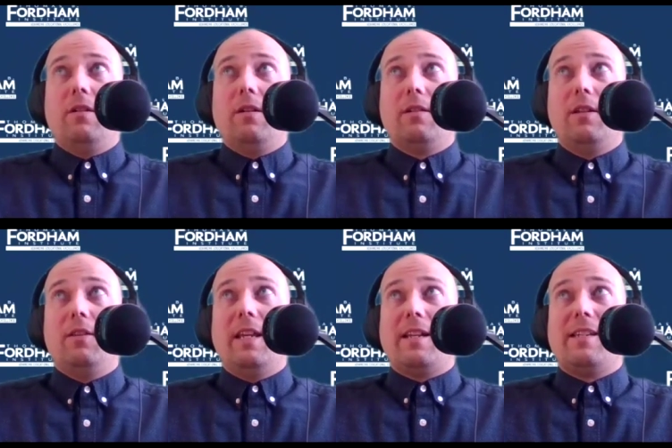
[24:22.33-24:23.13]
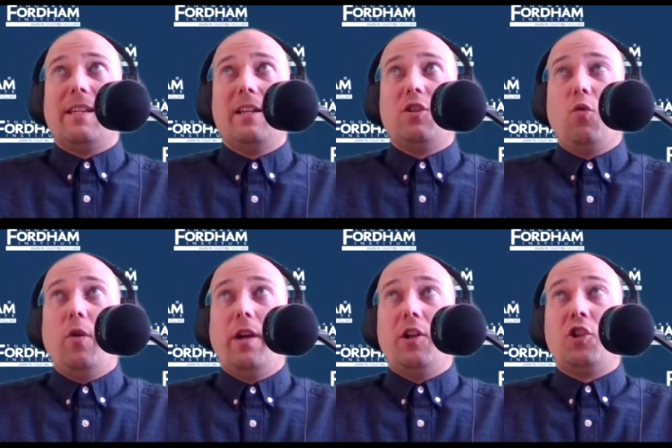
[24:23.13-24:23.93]
extent to
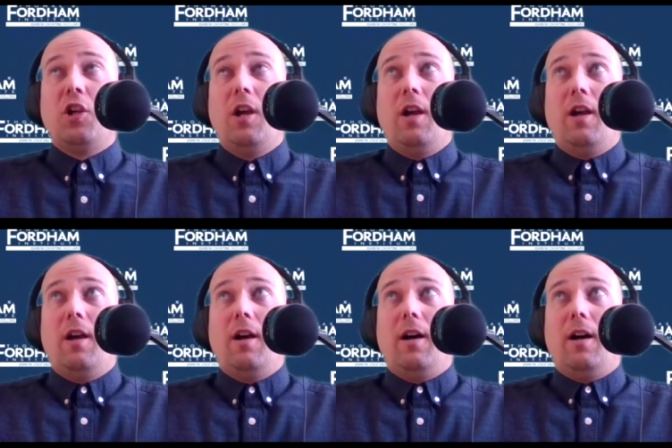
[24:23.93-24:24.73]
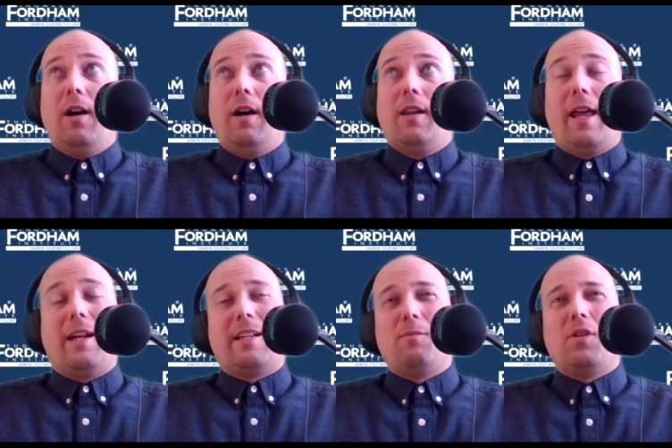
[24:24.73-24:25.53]
which a lot
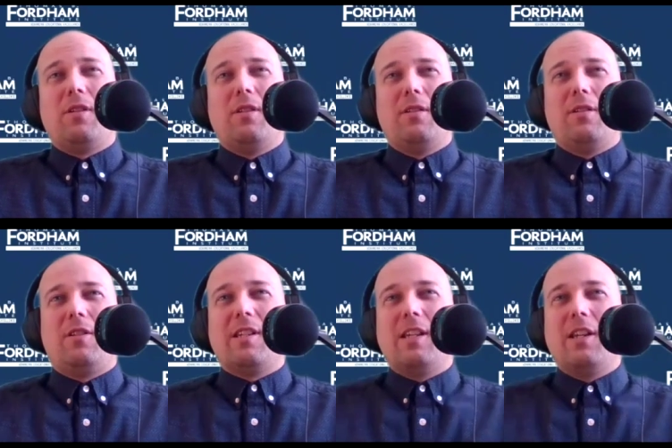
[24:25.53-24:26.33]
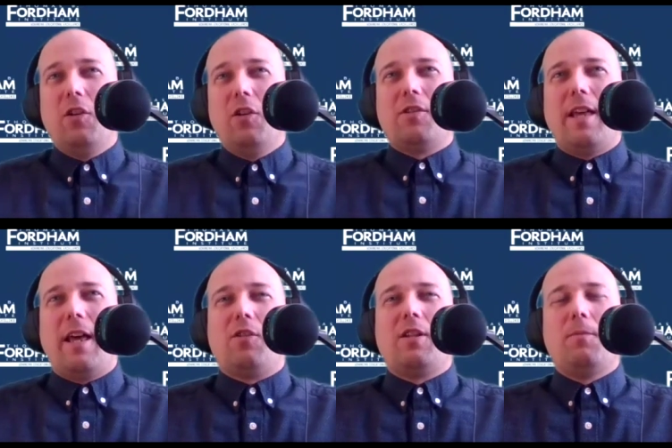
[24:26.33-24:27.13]
of times skills that
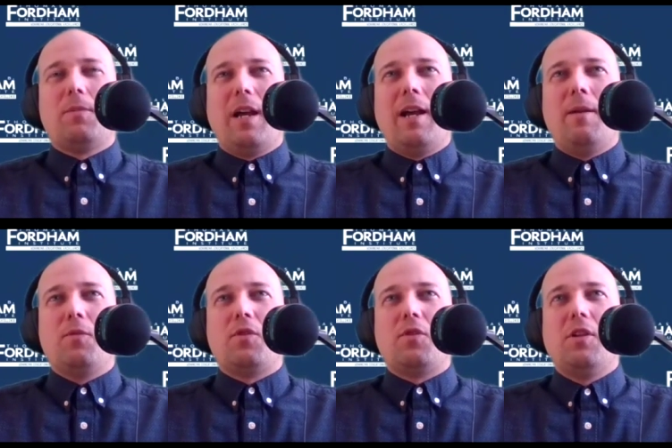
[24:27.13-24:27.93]
are sometimes